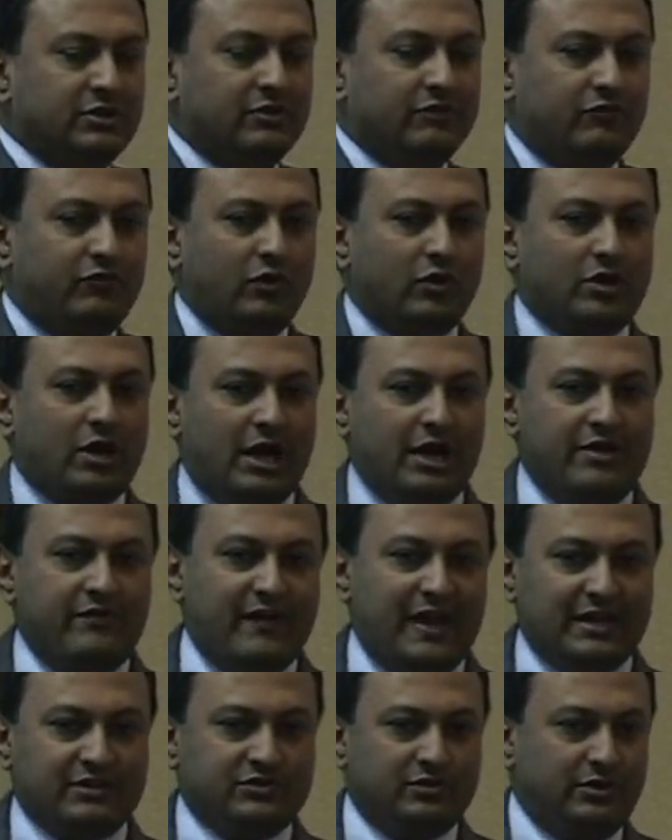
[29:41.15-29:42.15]
for
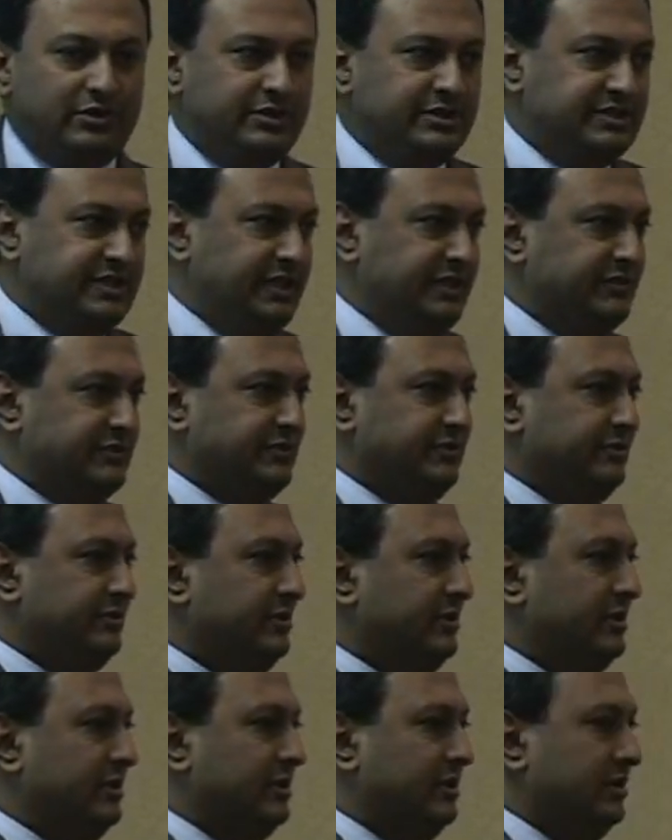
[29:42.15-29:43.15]
cardiovascular disease.
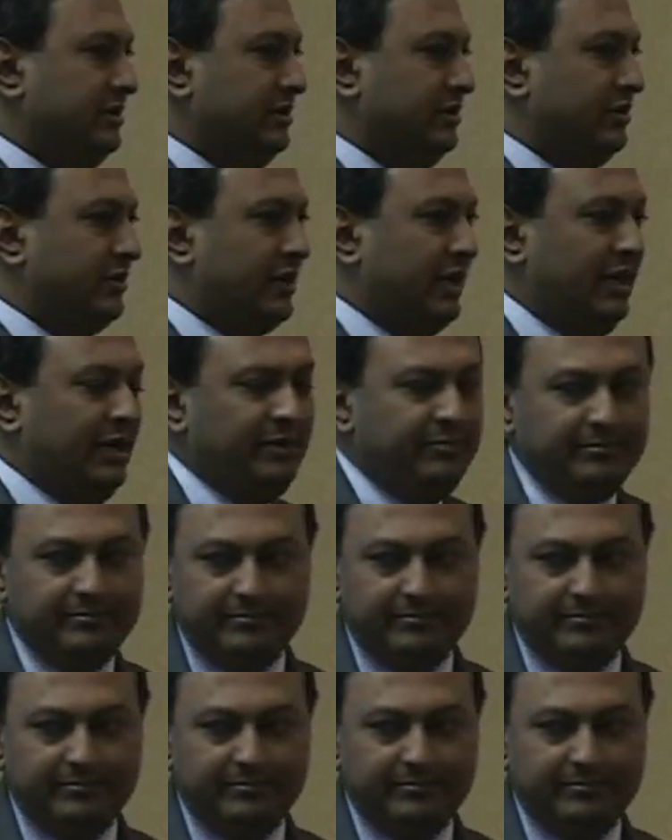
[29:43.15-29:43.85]
Okay?